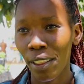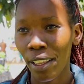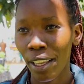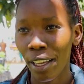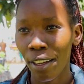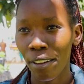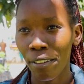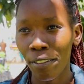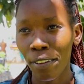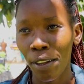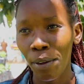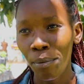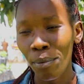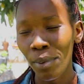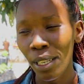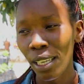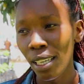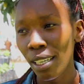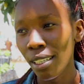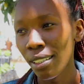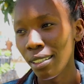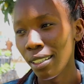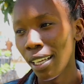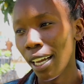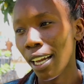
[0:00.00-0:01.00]
their
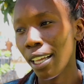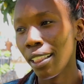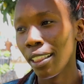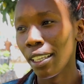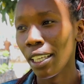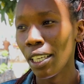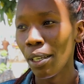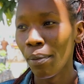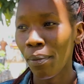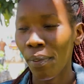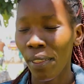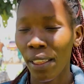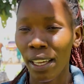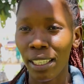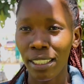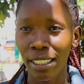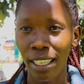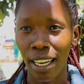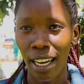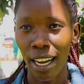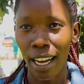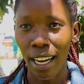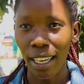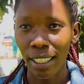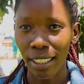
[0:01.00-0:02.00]
families, and keep
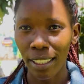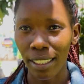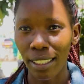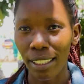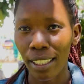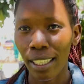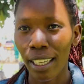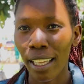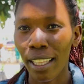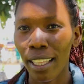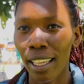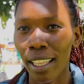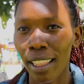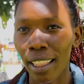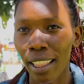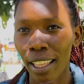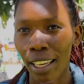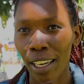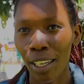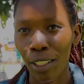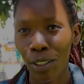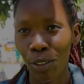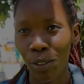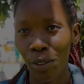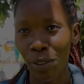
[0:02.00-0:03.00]
that heart that
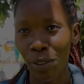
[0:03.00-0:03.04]
they are